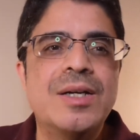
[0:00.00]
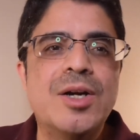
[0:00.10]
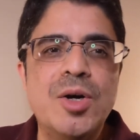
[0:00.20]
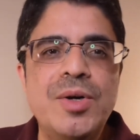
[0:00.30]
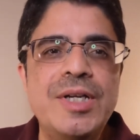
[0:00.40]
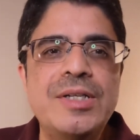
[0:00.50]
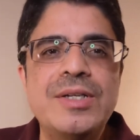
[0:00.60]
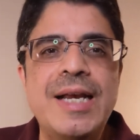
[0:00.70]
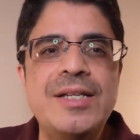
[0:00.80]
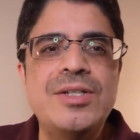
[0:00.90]
Courage
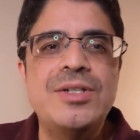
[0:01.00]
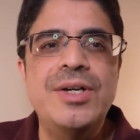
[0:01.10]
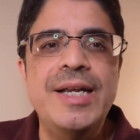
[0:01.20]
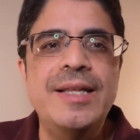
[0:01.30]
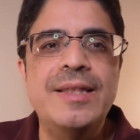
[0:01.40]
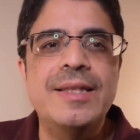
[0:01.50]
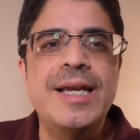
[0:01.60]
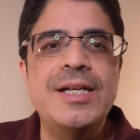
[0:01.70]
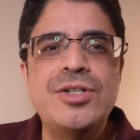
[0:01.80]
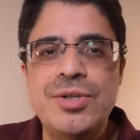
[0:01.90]
and strength
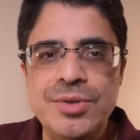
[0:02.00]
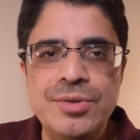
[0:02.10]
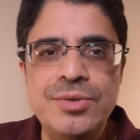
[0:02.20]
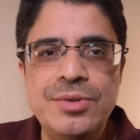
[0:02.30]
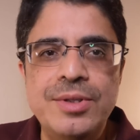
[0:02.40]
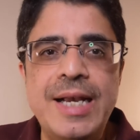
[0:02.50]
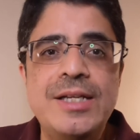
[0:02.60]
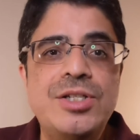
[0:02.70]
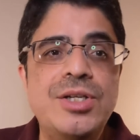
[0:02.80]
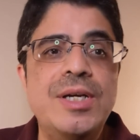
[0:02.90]
and truth
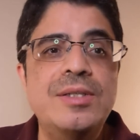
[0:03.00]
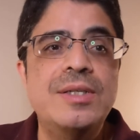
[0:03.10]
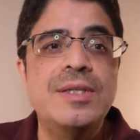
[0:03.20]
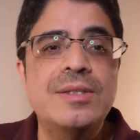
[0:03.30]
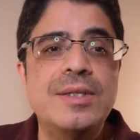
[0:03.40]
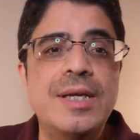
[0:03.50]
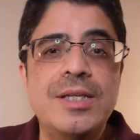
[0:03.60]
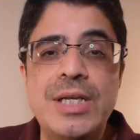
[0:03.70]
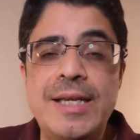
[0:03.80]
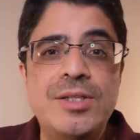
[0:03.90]
and justness
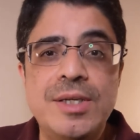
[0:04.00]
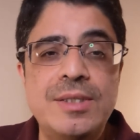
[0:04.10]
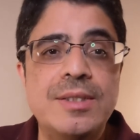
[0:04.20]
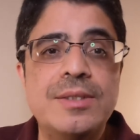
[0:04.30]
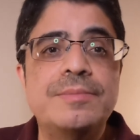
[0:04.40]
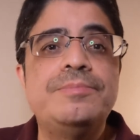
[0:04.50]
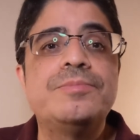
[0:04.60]
and justice